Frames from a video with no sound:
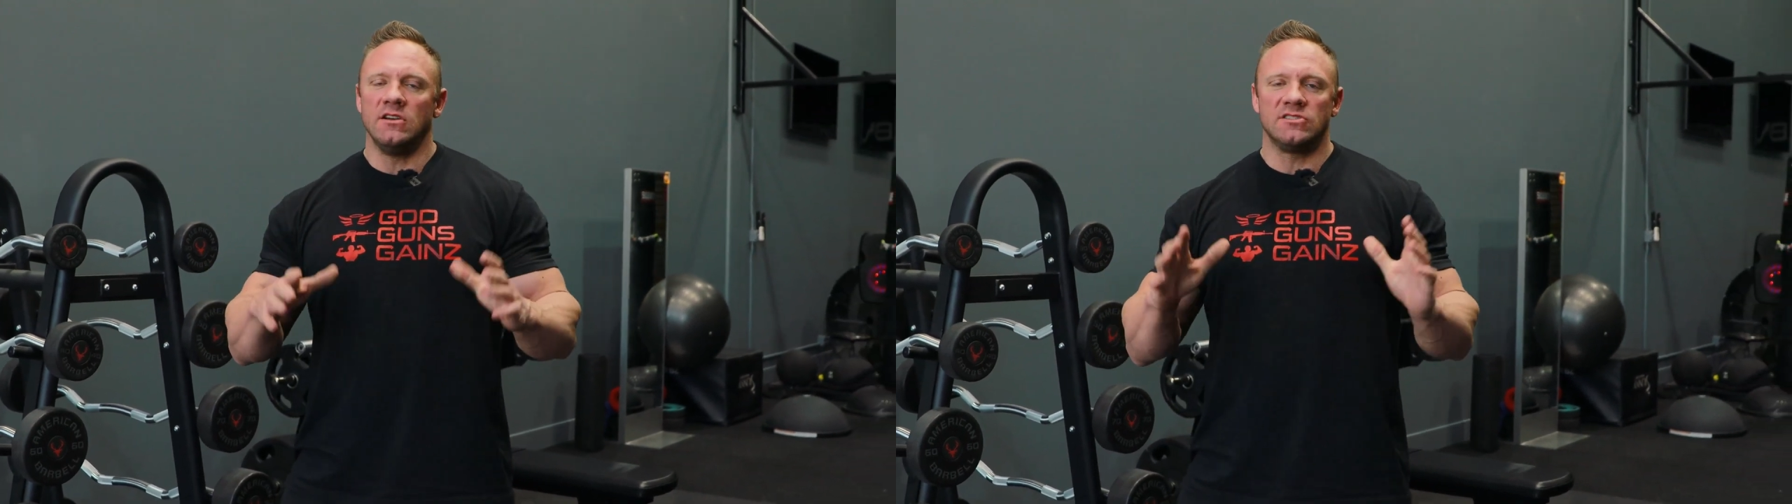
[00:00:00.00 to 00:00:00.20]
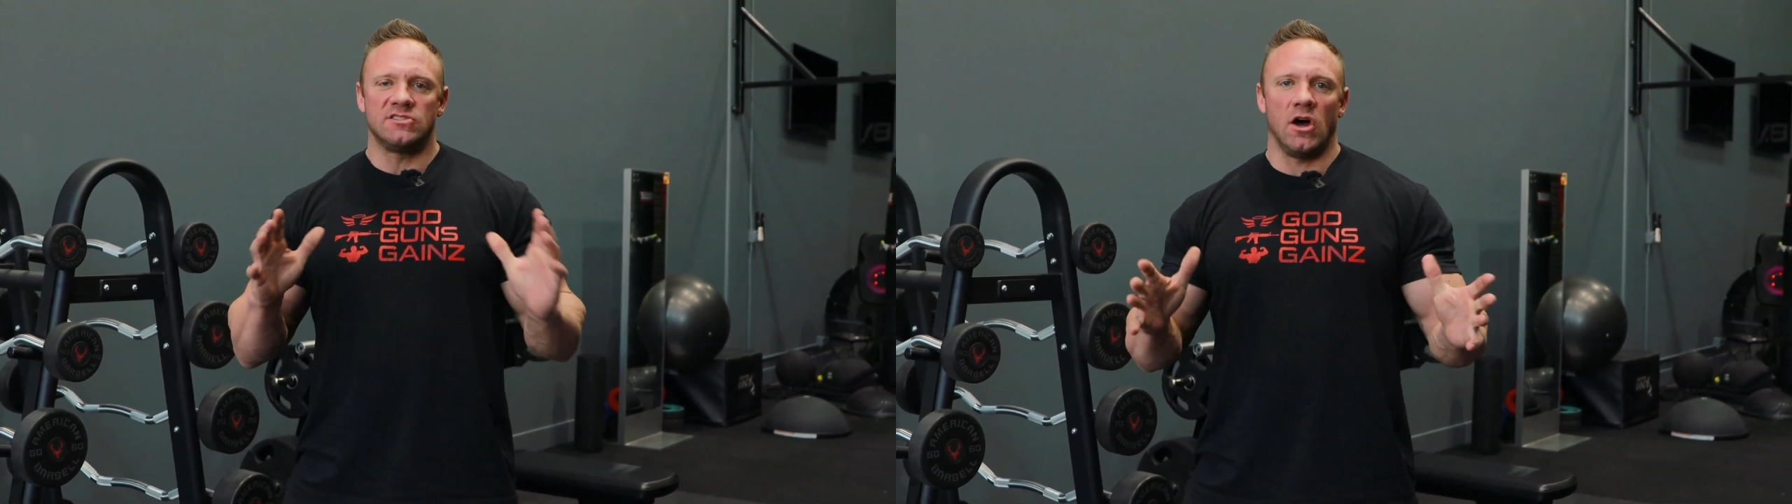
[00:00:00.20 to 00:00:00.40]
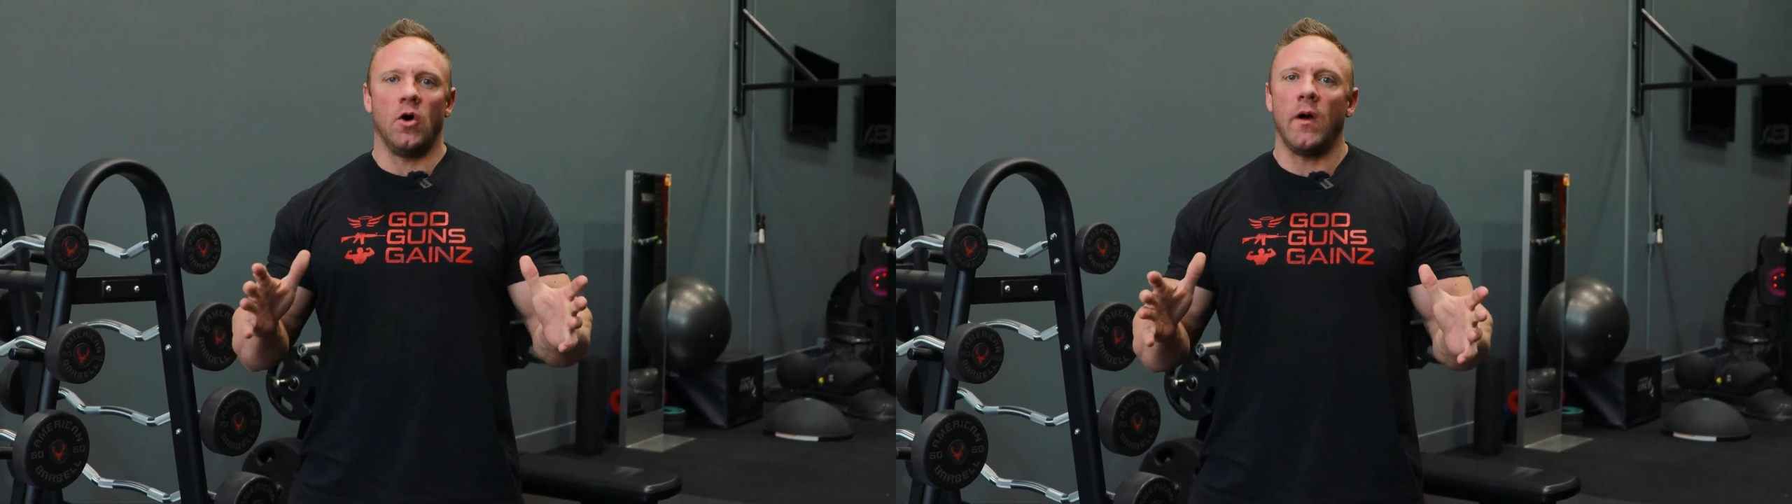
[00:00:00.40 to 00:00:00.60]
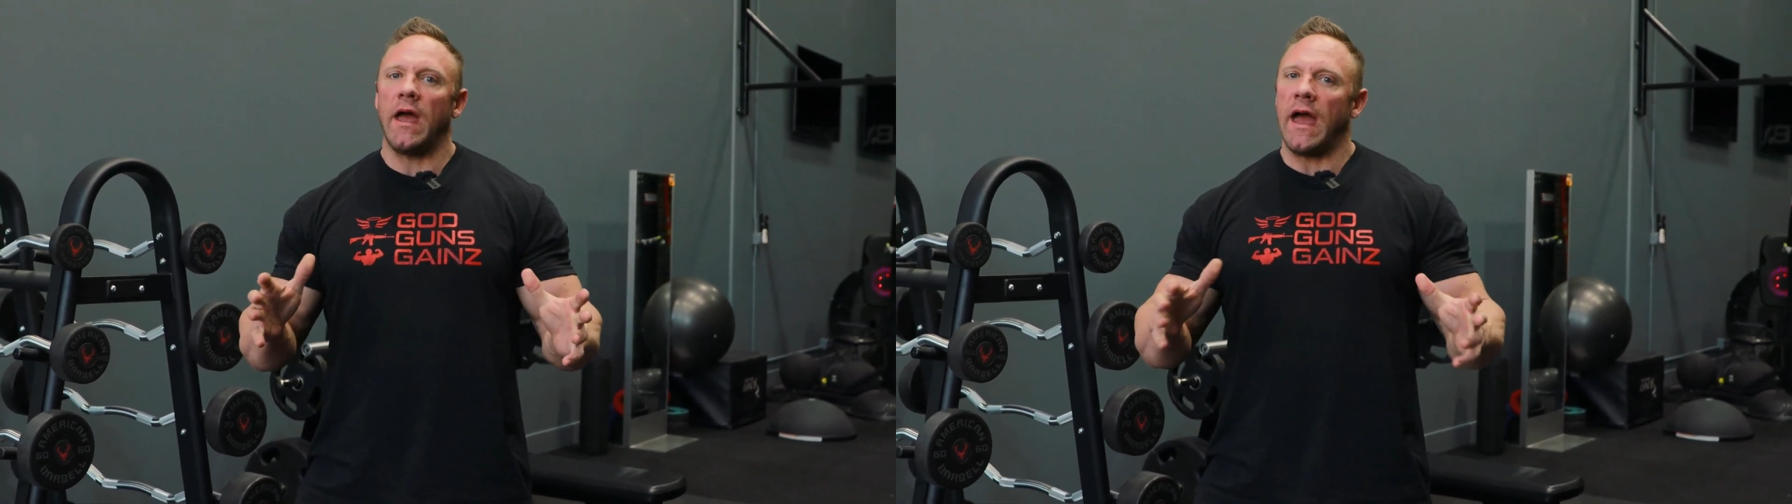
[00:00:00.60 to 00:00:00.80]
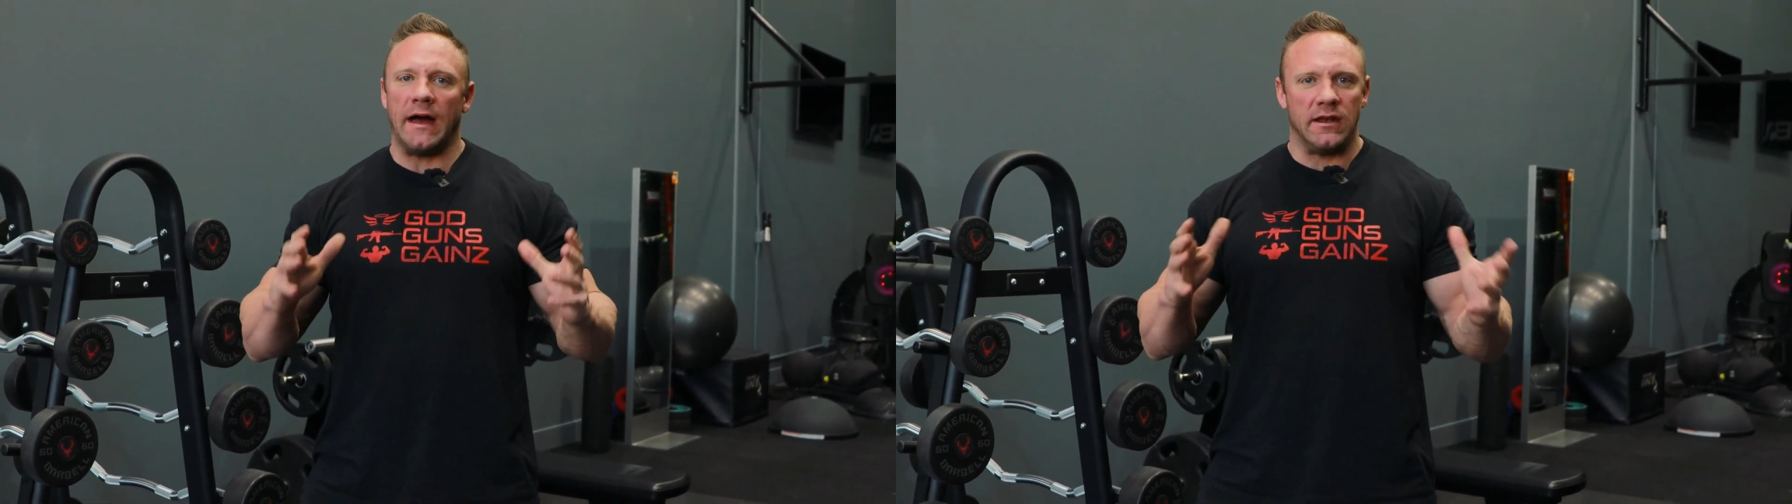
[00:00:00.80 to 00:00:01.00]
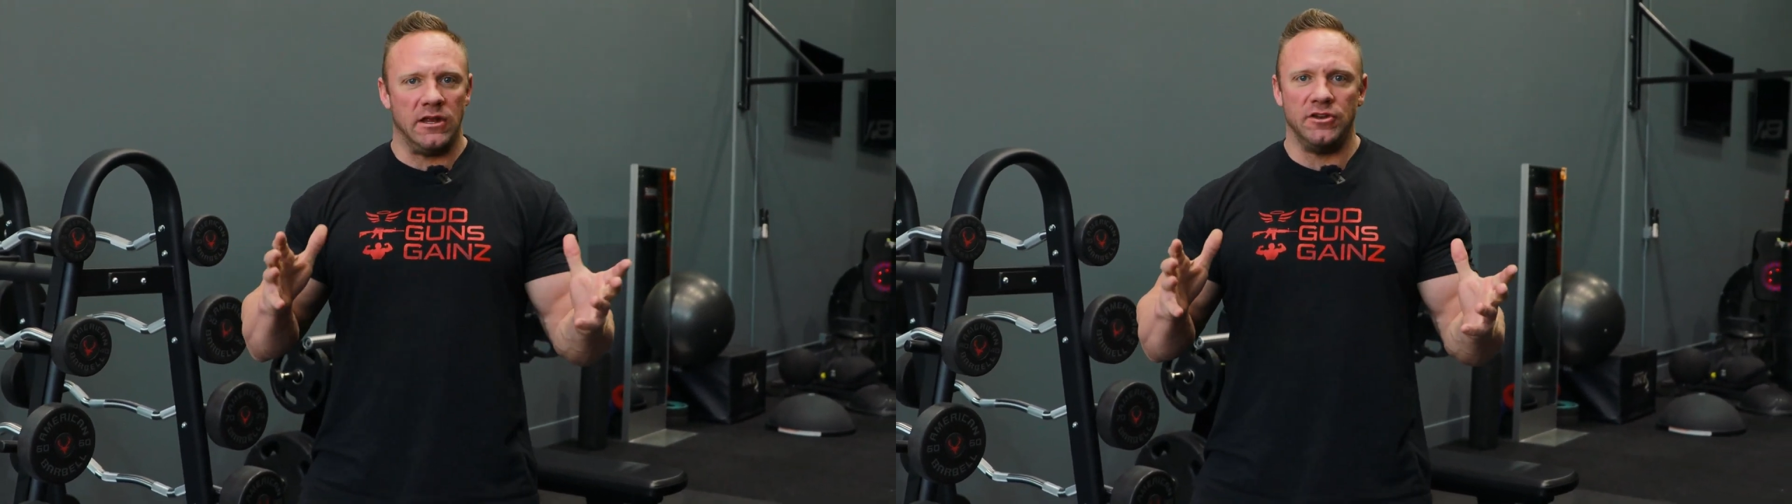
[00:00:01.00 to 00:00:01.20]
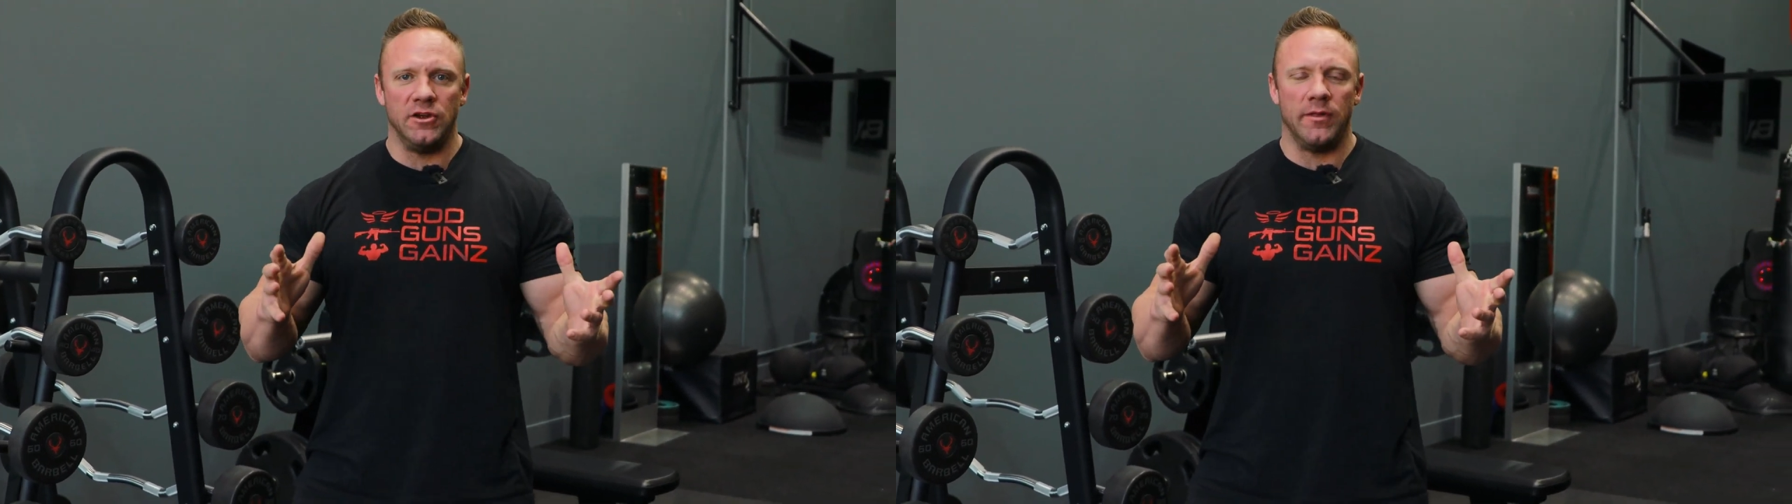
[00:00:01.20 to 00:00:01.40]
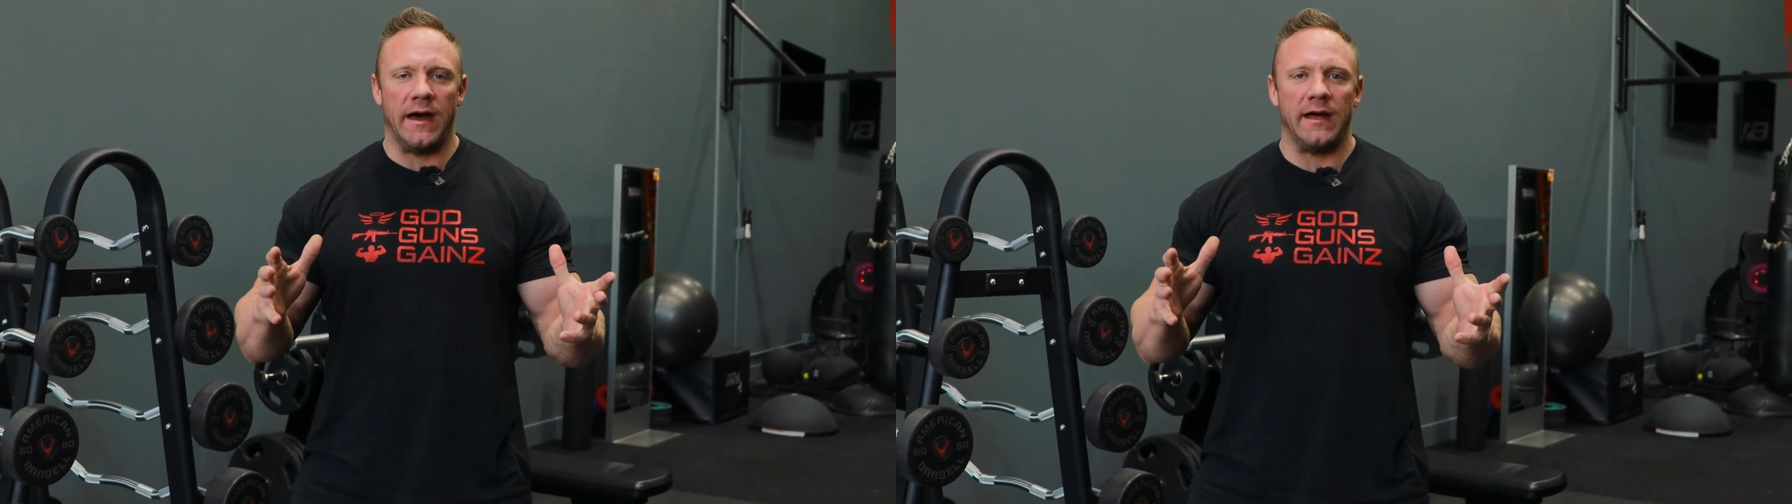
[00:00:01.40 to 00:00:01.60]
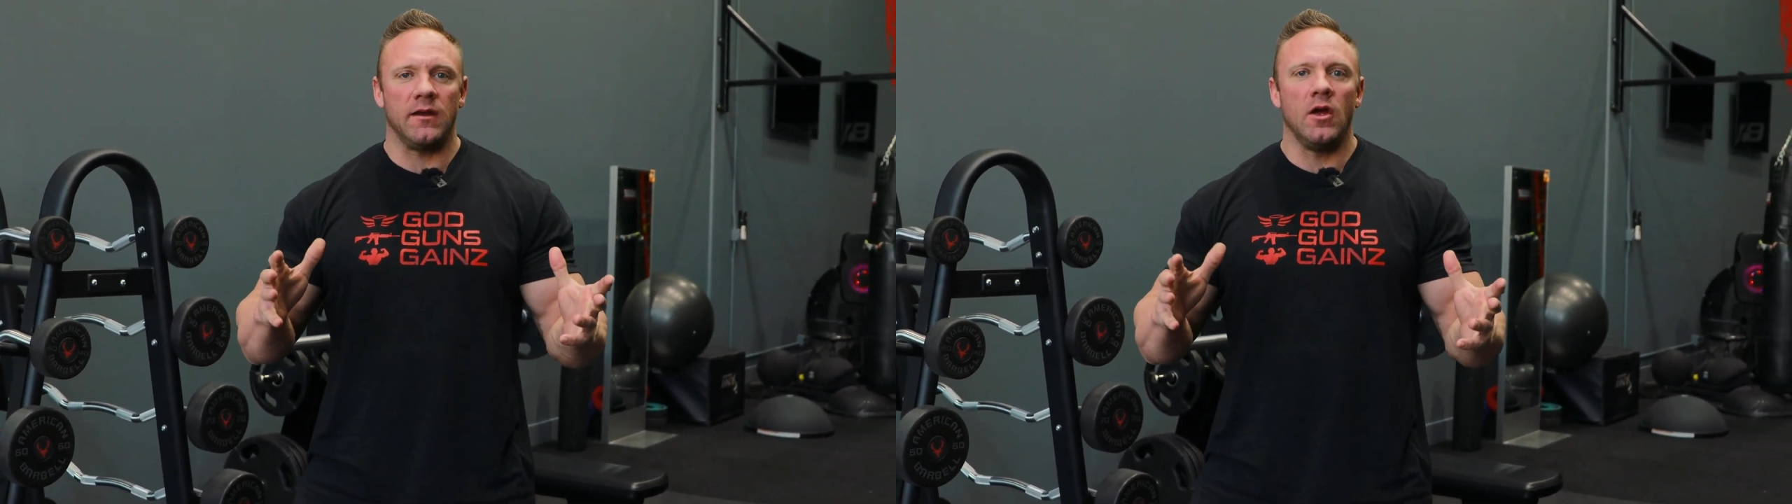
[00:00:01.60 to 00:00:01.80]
So, how do you do that?